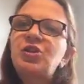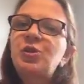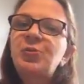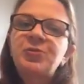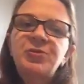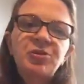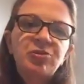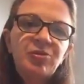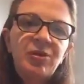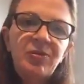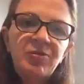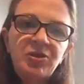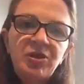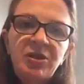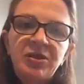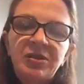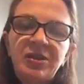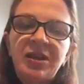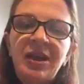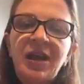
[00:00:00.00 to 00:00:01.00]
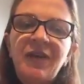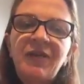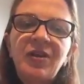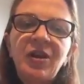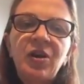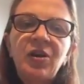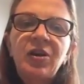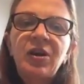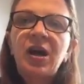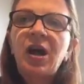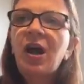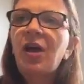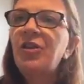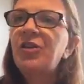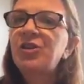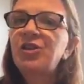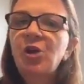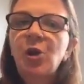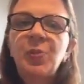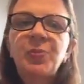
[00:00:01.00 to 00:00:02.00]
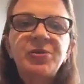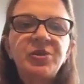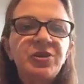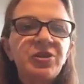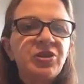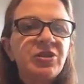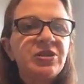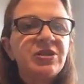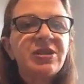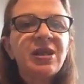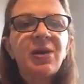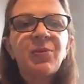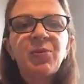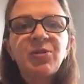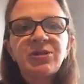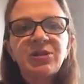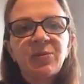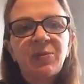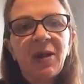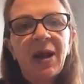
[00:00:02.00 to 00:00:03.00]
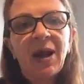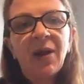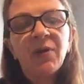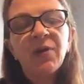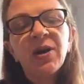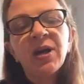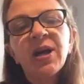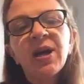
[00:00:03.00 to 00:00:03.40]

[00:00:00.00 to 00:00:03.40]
job descriptions and having a look at other jobs and just seeing what's about.